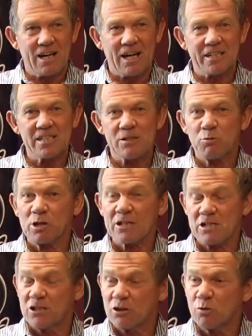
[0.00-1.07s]
and I said, well,
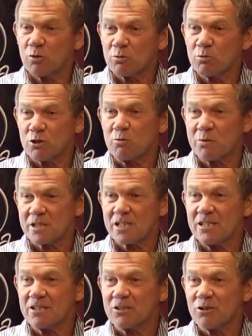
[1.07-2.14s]
actually, no, we're too busy,
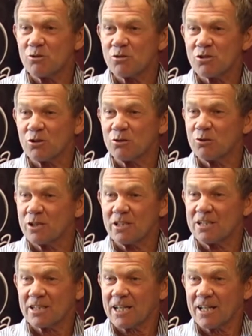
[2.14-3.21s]
you know, so
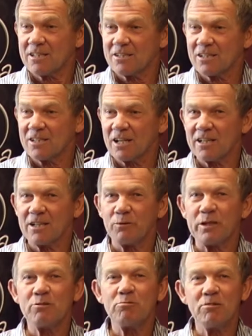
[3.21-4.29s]
you can't. And I
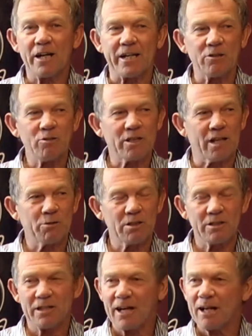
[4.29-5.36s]
went, right, okay,
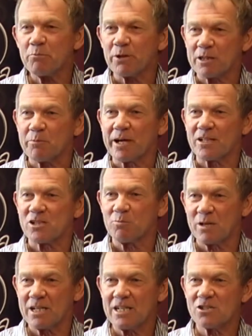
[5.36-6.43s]
well, I'll bring the match to
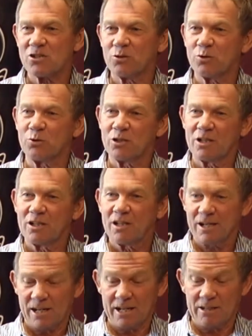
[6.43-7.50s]
me. So
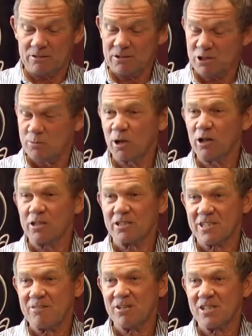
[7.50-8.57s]
I smuggled a
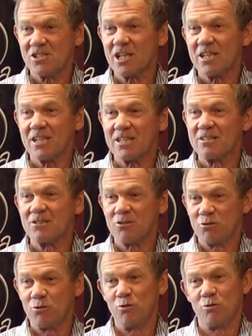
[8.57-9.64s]
TV set in
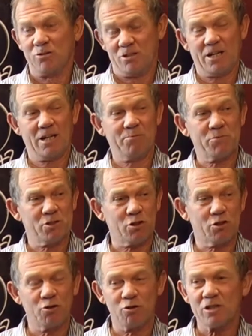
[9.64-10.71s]
through
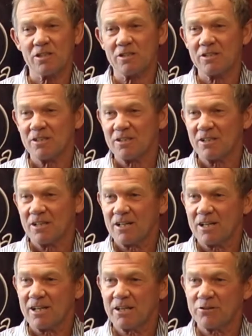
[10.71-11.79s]
security.
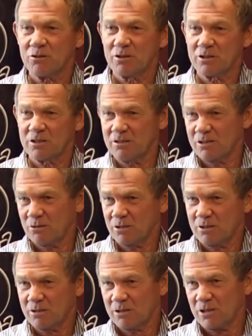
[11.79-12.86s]

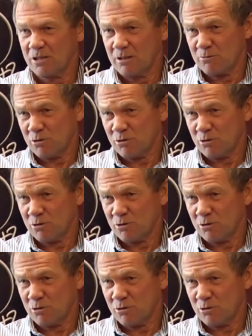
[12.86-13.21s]
It